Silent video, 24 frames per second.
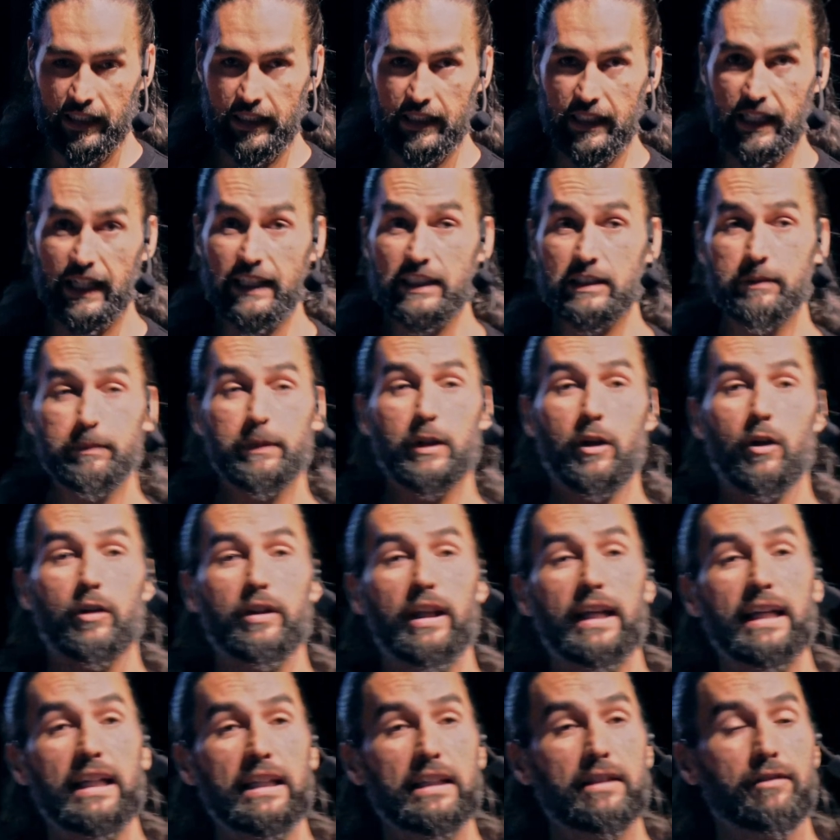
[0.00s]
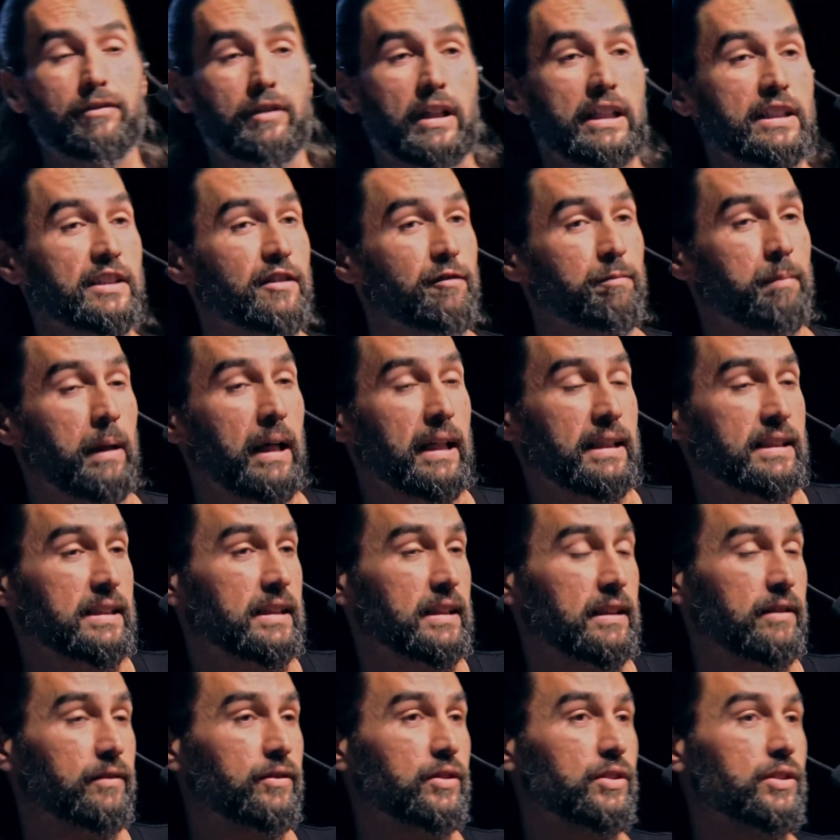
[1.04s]
it hasn't been all negative, lots of
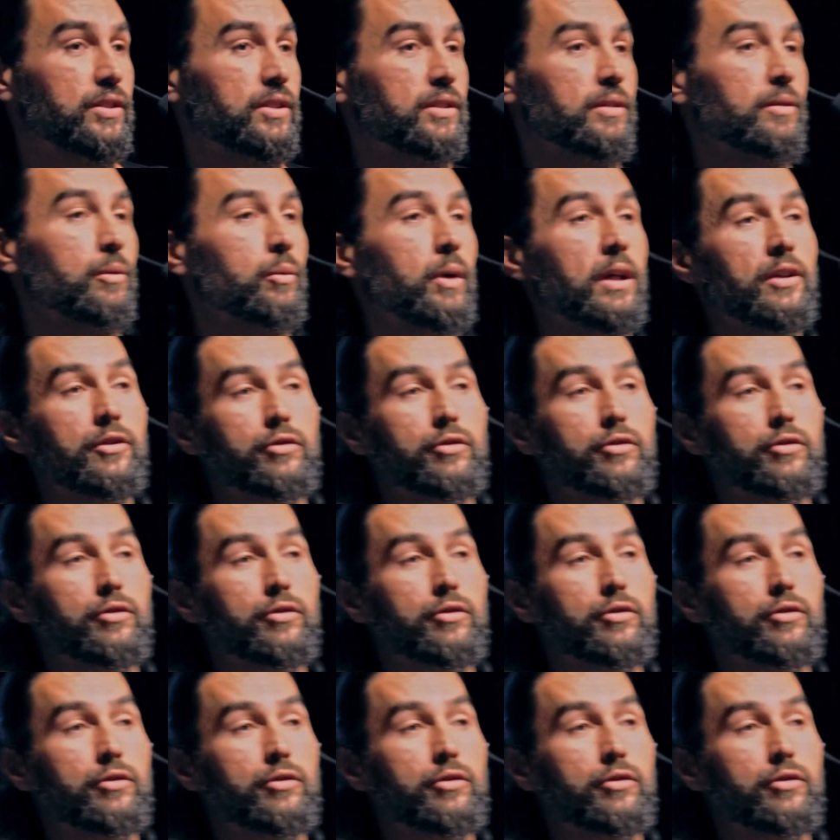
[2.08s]
positives while